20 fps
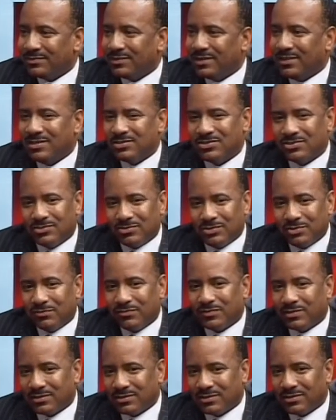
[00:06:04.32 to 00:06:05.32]
It's a
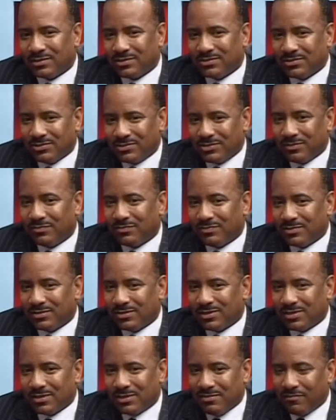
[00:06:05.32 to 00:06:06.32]

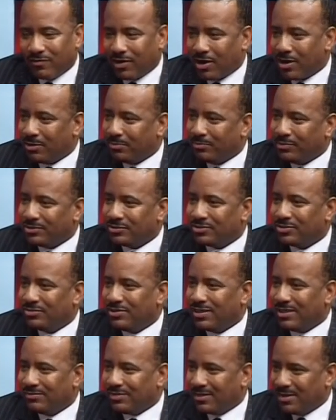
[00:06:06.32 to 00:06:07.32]
different environment, so you
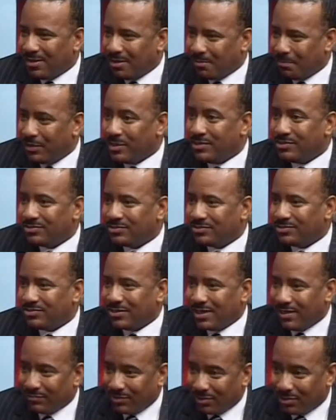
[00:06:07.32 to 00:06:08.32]
have to have patience. You
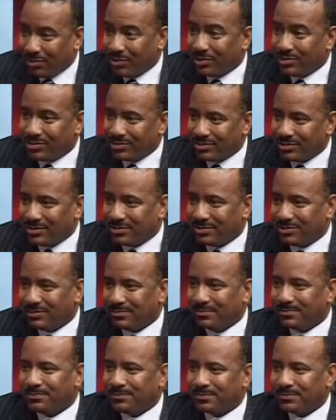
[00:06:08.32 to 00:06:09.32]
have to learn the system.